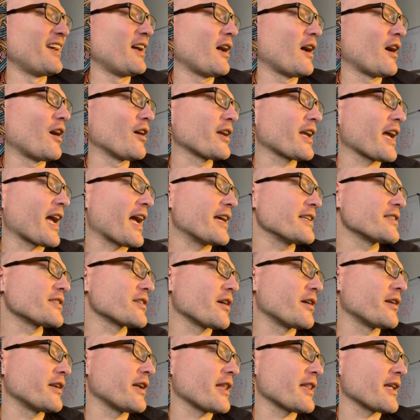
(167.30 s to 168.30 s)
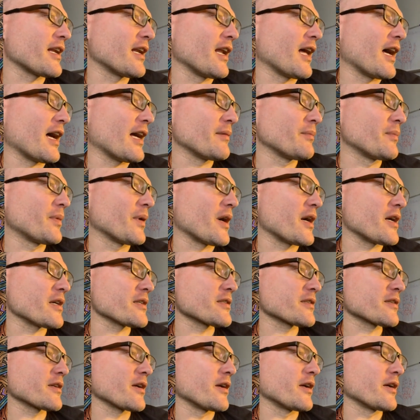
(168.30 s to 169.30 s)
Okay, so another line
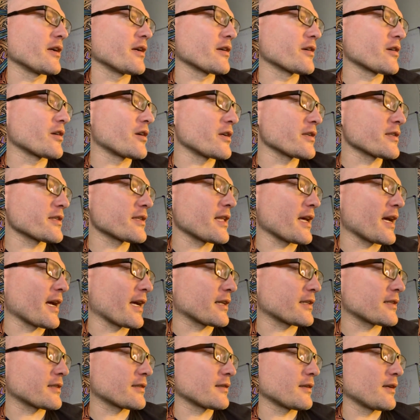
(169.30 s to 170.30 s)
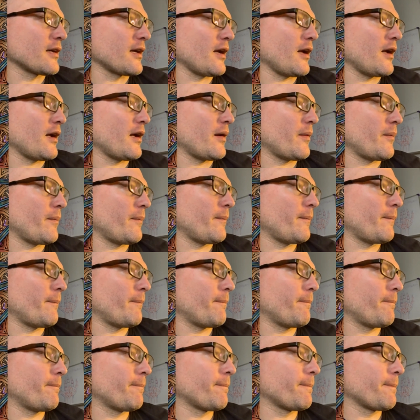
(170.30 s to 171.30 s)
pass going across that.
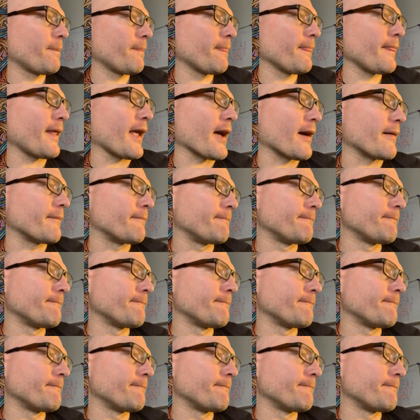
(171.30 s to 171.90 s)
Yeah.